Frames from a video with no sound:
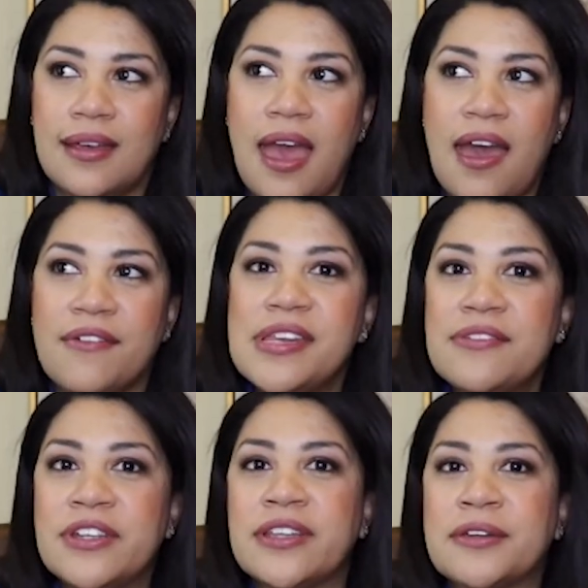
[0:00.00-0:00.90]
haven't
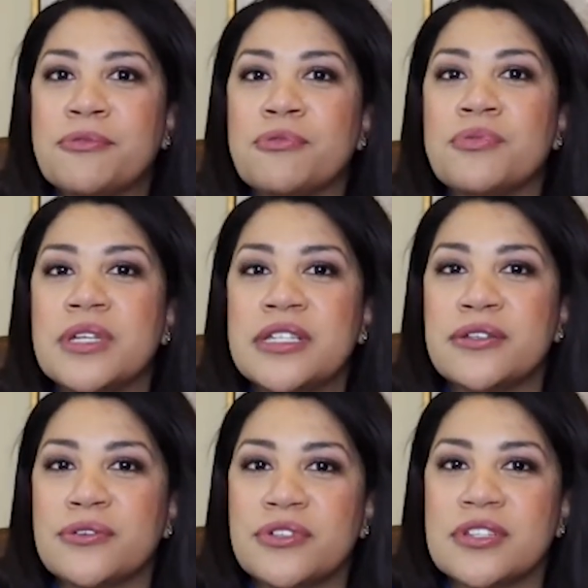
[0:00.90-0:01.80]
even like
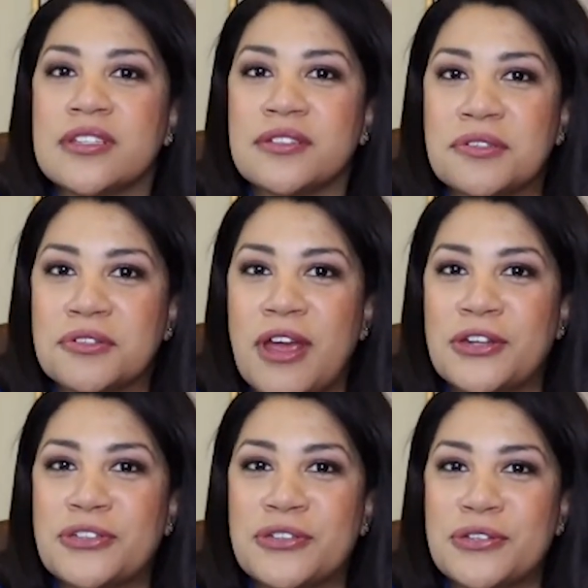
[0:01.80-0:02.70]
researched this or
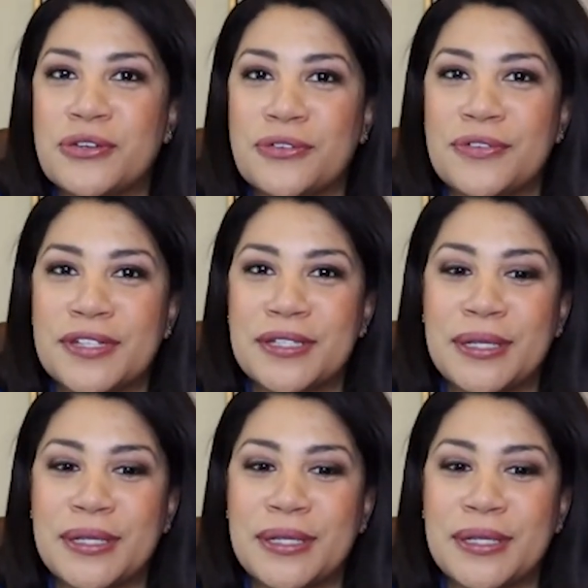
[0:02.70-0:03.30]
scratched the surface?